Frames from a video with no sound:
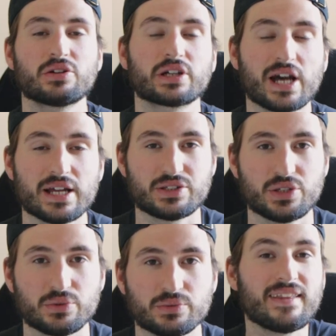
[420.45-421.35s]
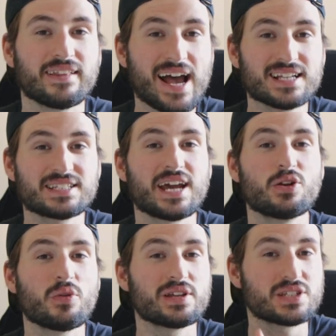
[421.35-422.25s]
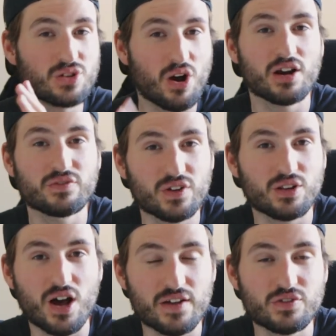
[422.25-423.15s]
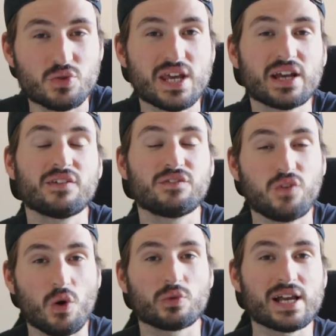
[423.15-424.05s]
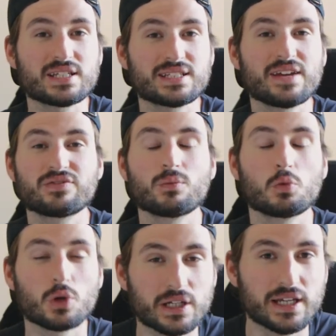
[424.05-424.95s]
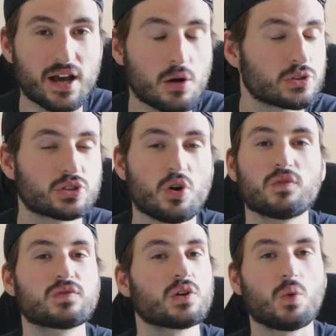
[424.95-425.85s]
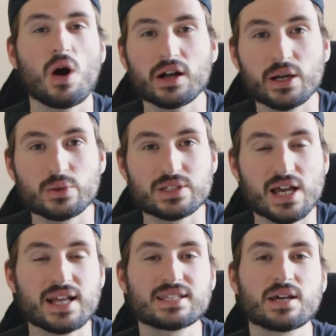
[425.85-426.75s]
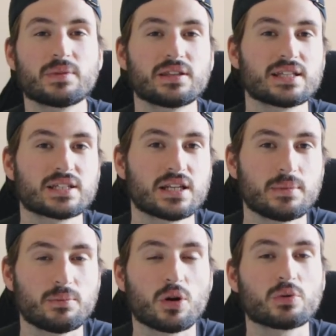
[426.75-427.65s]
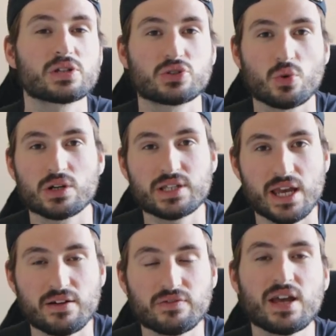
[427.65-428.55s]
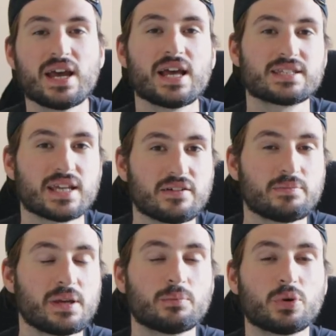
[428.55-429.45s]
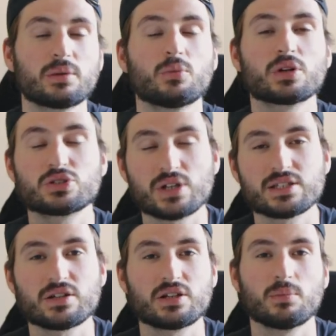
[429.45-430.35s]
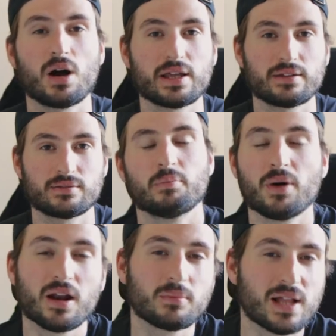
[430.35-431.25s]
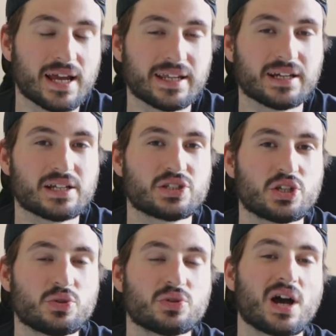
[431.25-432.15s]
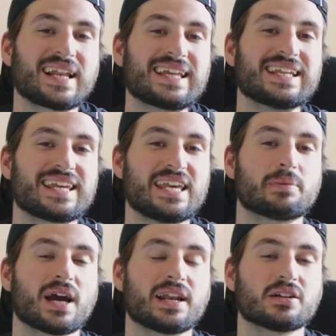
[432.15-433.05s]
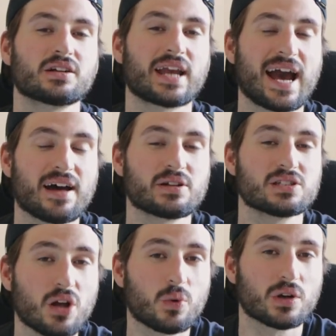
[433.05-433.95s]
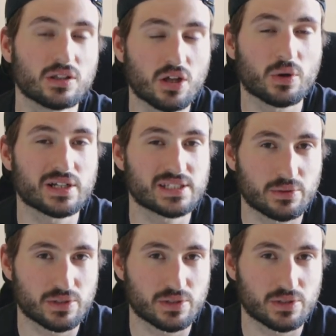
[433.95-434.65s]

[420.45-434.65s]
your gut too. And then lastly, I know this is hard for a lot of you, take a full rest day from working out, just go for a walk outside, something that's gonna be more restorative instead of putting more stress on your body. The bottom line here is you do not need to keep cutting your calories lower and lower to see